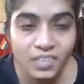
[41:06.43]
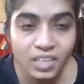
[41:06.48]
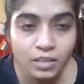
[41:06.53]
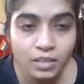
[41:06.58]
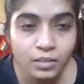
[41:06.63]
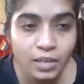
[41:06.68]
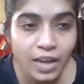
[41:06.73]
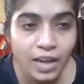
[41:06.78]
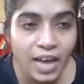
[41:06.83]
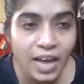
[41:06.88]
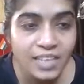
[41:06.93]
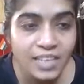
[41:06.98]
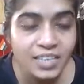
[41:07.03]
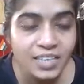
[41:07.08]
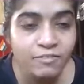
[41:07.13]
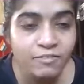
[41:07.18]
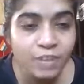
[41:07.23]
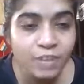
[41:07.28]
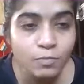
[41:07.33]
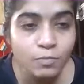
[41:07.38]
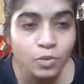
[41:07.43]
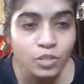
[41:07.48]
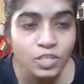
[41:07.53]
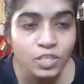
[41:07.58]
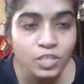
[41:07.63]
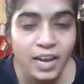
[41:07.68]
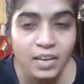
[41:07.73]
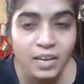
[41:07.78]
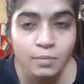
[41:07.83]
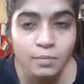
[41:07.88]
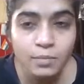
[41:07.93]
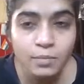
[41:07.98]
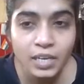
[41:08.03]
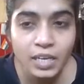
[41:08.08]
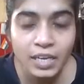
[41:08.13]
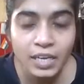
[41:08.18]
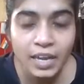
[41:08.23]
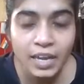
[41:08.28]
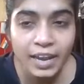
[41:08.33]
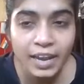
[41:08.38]
The last time, one more time.
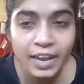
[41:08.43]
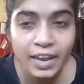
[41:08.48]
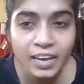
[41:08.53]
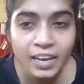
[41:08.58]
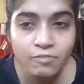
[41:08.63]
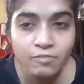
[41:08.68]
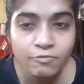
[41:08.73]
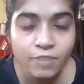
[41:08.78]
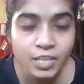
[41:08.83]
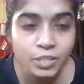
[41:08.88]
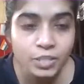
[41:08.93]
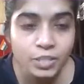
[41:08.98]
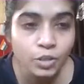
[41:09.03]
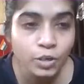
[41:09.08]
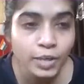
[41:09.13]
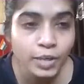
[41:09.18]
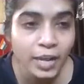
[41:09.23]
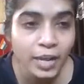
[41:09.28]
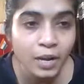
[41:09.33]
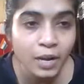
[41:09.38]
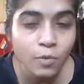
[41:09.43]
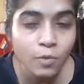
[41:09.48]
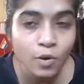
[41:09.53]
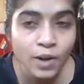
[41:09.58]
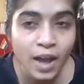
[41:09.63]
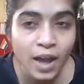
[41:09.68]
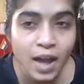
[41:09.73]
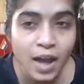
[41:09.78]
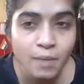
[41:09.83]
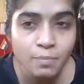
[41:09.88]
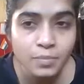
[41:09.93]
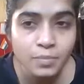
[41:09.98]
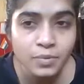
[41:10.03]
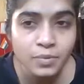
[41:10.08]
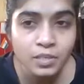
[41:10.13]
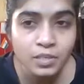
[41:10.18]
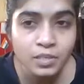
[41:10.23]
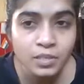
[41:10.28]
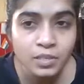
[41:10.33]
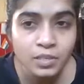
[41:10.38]
Inhale, first your tailbone up,
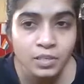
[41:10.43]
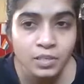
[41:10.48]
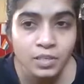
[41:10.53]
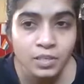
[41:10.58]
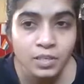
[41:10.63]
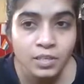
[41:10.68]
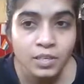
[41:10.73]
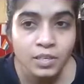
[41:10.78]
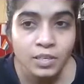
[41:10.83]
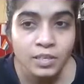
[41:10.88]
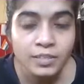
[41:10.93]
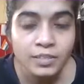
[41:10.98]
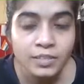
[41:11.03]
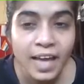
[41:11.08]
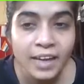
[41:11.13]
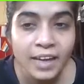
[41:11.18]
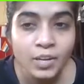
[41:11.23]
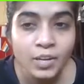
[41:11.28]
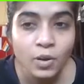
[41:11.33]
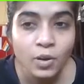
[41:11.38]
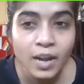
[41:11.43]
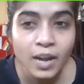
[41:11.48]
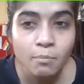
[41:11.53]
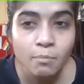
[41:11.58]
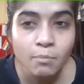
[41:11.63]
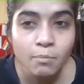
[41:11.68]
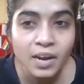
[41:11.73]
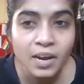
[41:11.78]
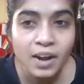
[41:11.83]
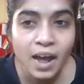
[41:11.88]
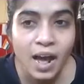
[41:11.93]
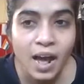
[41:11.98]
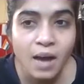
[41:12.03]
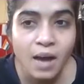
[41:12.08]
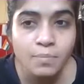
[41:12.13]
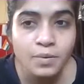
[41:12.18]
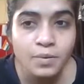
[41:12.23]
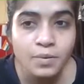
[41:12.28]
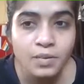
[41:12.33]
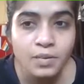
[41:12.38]
then your lumbar
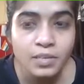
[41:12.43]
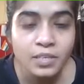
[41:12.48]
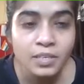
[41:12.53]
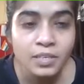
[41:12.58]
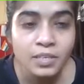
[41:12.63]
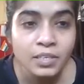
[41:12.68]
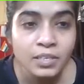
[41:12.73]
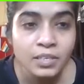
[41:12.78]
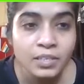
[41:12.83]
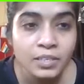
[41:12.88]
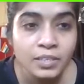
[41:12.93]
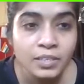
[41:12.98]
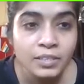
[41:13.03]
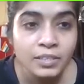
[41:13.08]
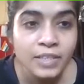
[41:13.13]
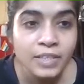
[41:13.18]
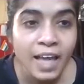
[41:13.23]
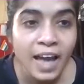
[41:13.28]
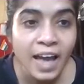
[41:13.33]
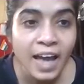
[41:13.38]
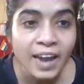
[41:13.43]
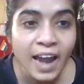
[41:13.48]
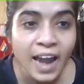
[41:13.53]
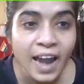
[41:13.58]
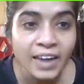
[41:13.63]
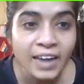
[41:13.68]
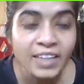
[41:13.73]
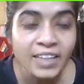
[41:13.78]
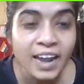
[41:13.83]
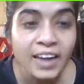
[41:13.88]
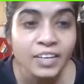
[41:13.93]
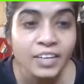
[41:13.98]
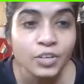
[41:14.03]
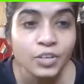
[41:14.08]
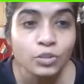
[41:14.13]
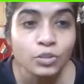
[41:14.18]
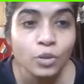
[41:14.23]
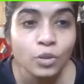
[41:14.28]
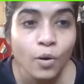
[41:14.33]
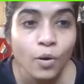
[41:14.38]
up, then at the end
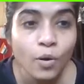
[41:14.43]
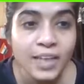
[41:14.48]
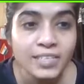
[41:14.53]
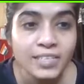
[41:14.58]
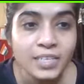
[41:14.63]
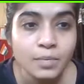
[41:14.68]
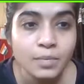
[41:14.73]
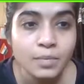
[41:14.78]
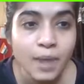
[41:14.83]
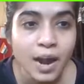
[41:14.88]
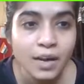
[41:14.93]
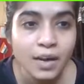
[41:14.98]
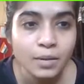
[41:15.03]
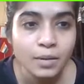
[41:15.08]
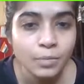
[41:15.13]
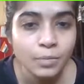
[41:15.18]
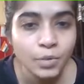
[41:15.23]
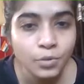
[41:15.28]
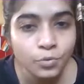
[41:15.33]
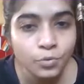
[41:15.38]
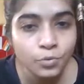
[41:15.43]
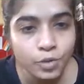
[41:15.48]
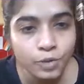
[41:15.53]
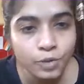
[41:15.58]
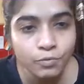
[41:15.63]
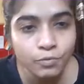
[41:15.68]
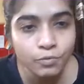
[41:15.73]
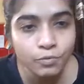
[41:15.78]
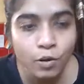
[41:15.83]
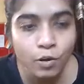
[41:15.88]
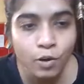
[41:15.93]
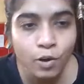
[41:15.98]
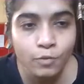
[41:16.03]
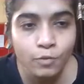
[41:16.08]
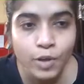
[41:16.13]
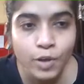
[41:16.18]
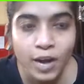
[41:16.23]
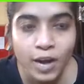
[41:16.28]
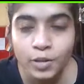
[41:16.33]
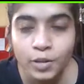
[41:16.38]
your thoracic part. Beautiful. All of
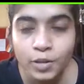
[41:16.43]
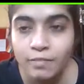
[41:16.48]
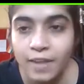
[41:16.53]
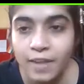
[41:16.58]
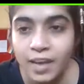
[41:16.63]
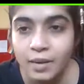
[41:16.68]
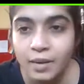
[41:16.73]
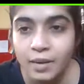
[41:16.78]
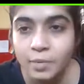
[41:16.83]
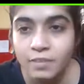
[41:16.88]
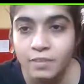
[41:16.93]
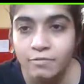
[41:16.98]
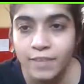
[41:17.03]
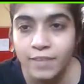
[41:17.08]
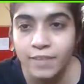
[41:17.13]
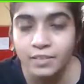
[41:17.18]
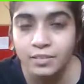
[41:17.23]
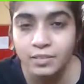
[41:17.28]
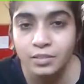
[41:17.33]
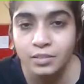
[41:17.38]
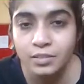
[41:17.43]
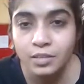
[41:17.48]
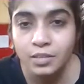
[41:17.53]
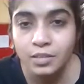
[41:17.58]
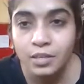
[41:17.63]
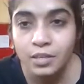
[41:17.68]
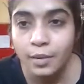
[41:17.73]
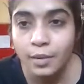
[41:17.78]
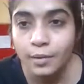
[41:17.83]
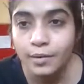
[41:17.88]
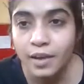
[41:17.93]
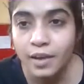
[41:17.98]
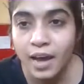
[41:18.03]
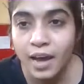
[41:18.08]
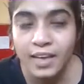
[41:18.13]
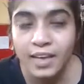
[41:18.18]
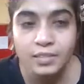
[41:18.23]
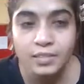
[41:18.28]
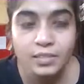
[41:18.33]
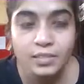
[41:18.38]
you are doing very perfect.
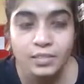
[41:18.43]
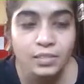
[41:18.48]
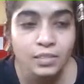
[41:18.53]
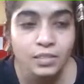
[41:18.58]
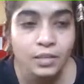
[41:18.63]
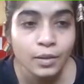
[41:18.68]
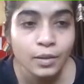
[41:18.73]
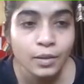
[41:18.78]
Nice.